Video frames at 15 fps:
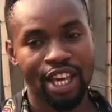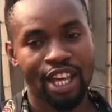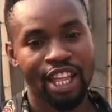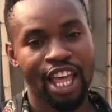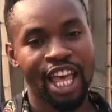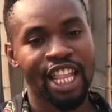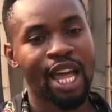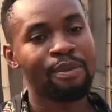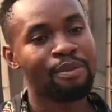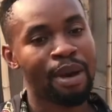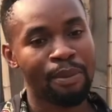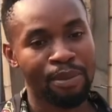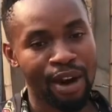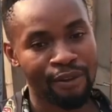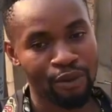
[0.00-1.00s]
That be my
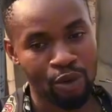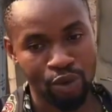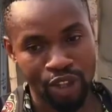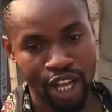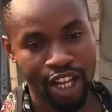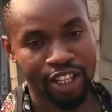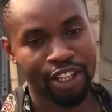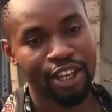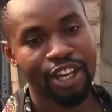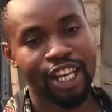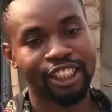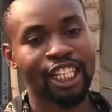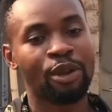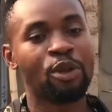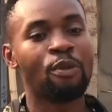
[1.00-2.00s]
prayer for Una. That's
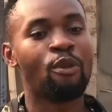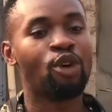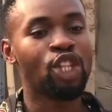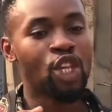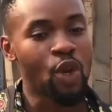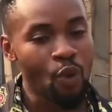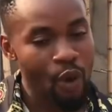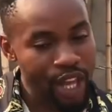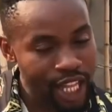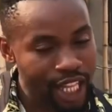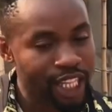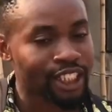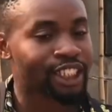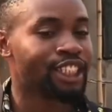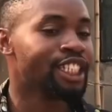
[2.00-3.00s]
not the money when they
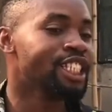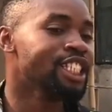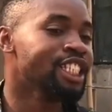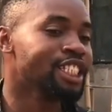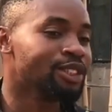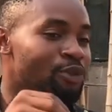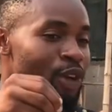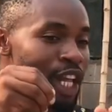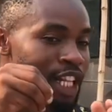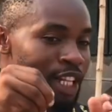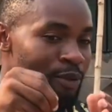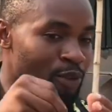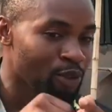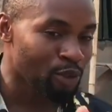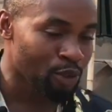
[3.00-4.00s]
see this, when they
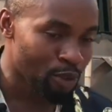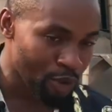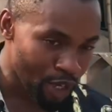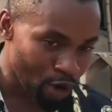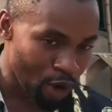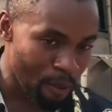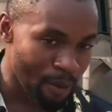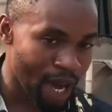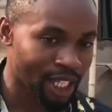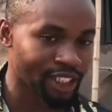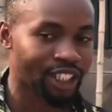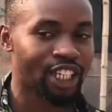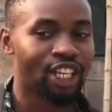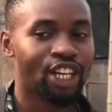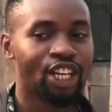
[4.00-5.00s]
bring come out,
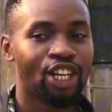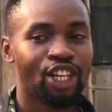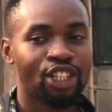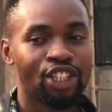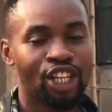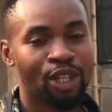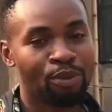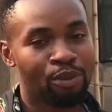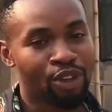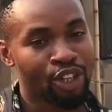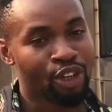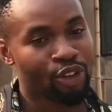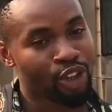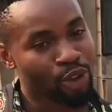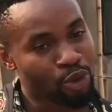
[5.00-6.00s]
they
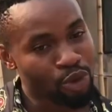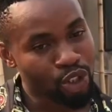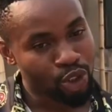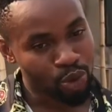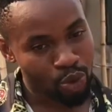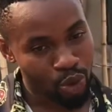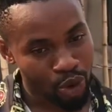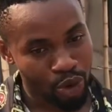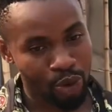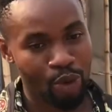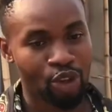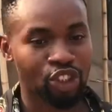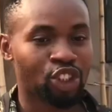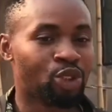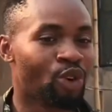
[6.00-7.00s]
do this work,
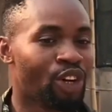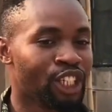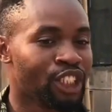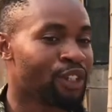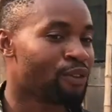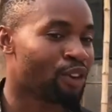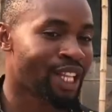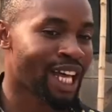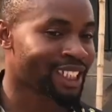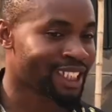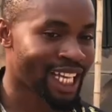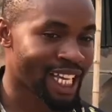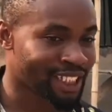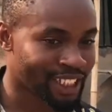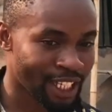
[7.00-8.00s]
because it's not easy for that
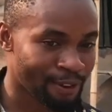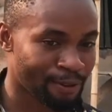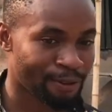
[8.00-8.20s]
side safe.